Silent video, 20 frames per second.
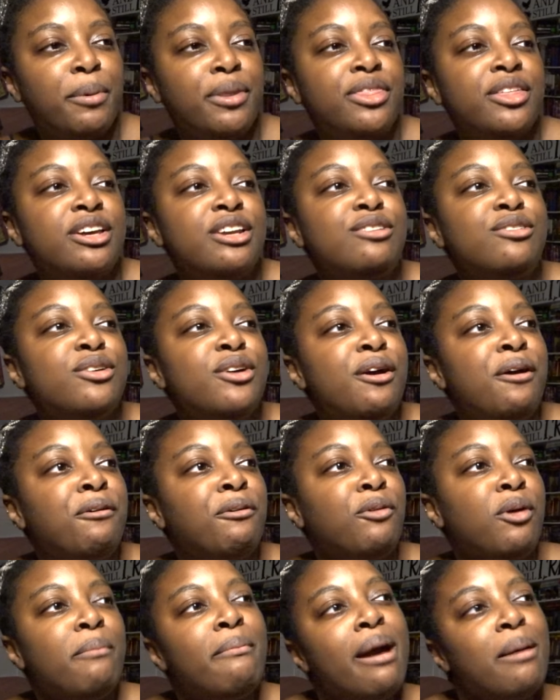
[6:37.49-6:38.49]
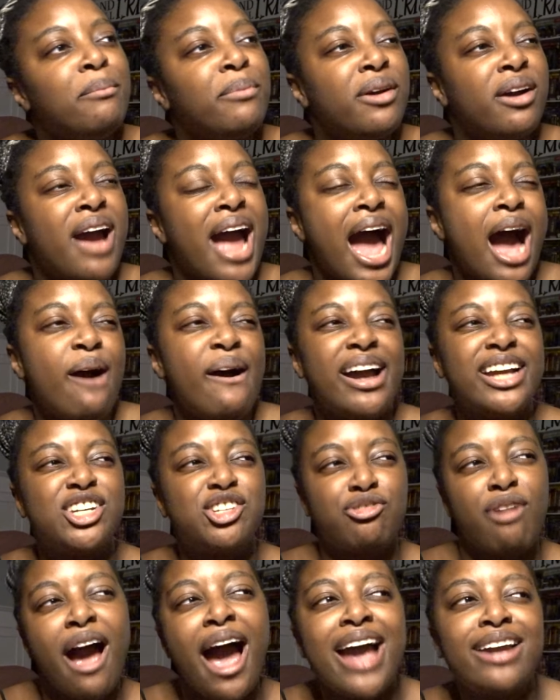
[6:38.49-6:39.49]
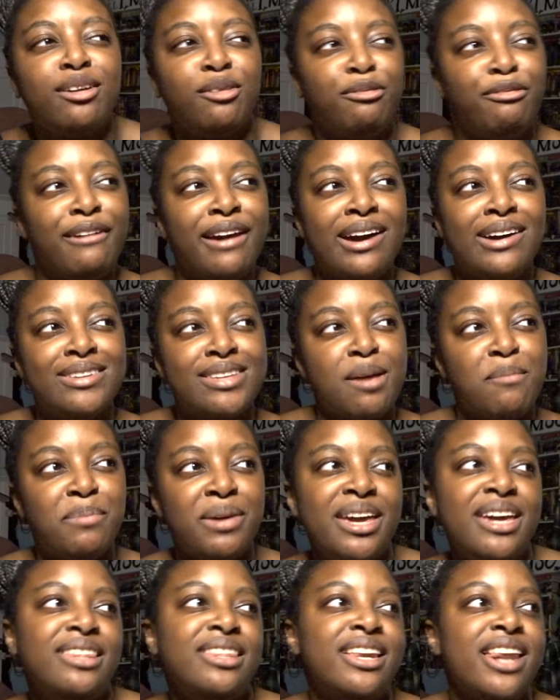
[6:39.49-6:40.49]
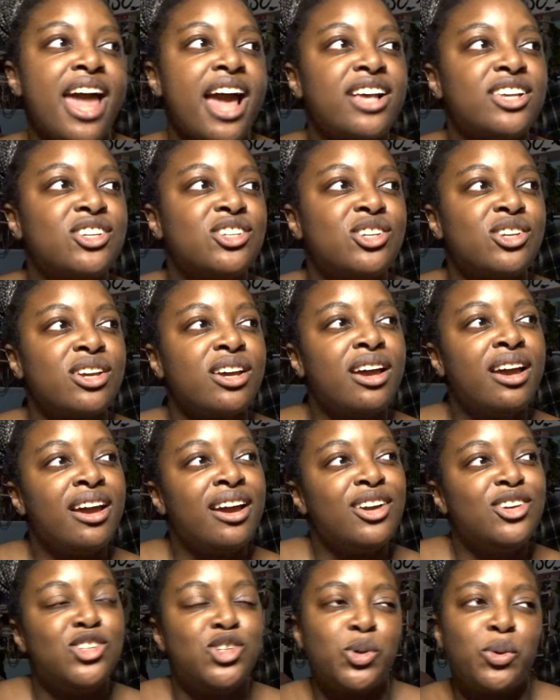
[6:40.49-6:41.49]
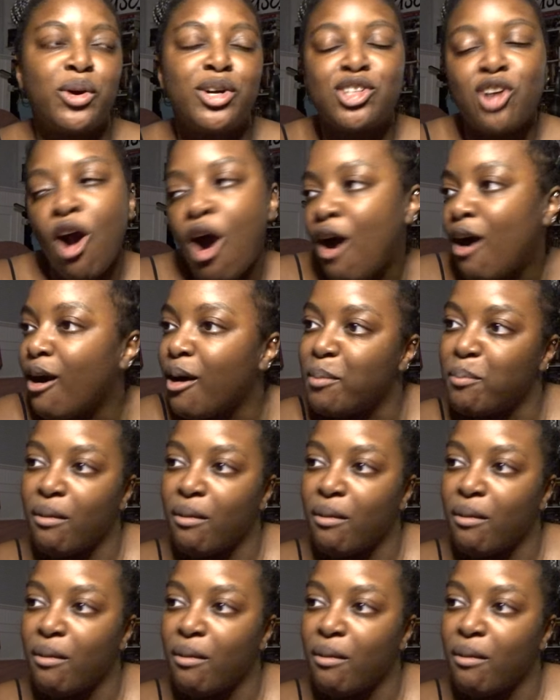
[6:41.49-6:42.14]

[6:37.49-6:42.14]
but then remember how I tried and failed at being the next George R R.